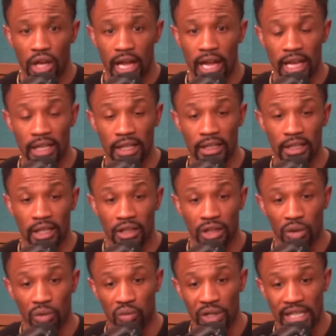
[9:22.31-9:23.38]
And the
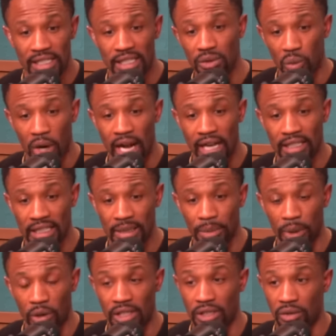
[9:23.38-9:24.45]
reason why
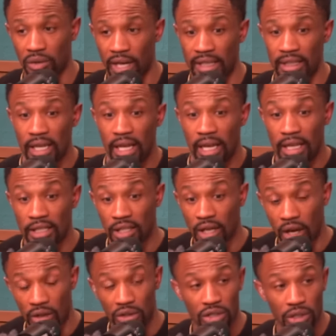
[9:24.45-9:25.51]
Deebo is great is
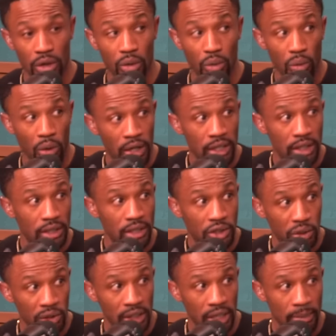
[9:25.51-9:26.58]
also one of the
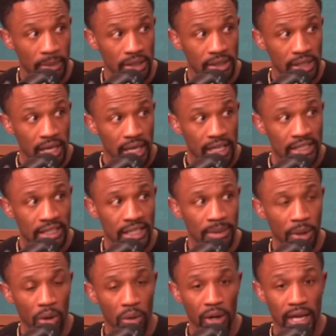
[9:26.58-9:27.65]
shortcomings. Is
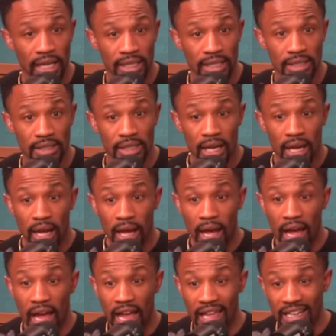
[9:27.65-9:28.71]
Deebo is
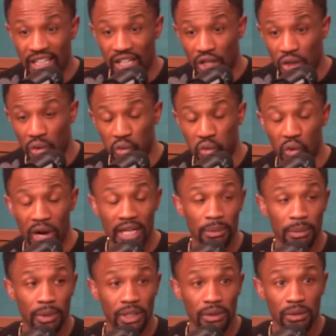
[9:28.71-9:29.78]
an
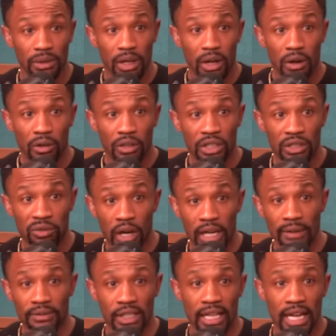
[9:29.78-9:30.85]
incredible run
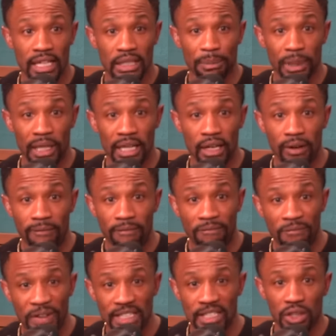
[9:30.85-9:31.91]
after catch player,
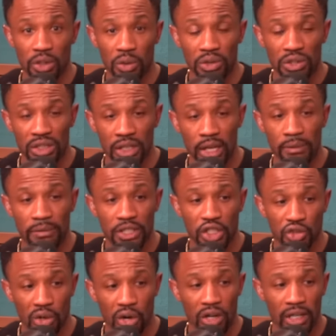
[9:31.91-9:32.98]
physical, tough,
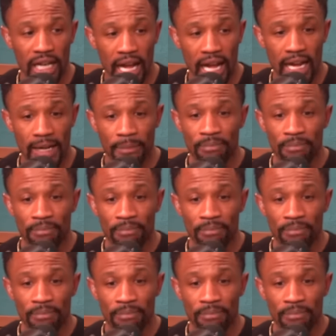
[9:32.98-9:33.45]
strong guy.